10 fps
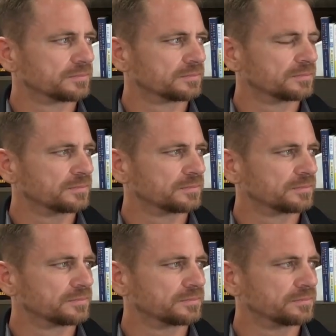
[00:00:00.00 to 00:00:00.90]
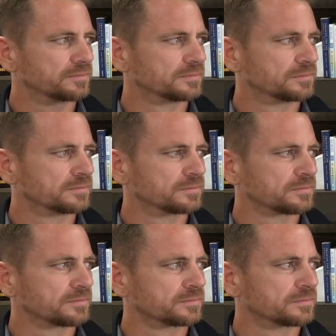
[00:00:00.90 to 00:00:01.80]

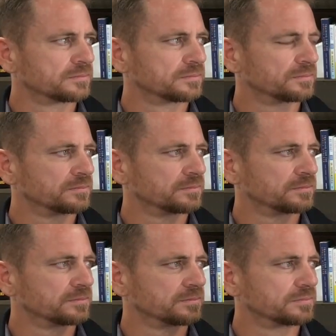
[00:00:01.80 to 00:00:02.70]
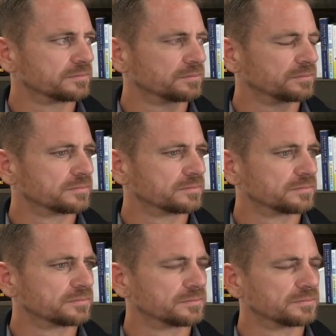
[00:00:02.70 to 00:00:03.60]

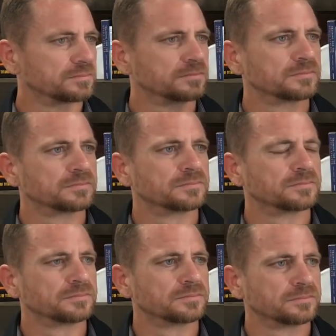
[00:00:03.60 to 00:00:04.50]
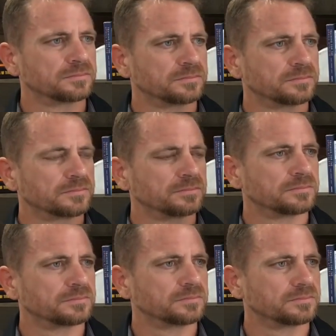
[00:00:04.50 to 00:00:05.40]

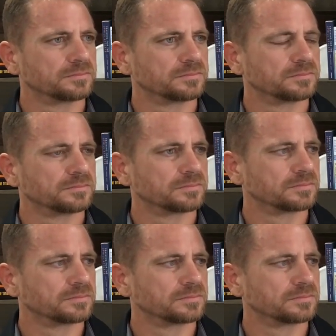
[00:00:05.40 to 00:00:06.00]
(not speaking)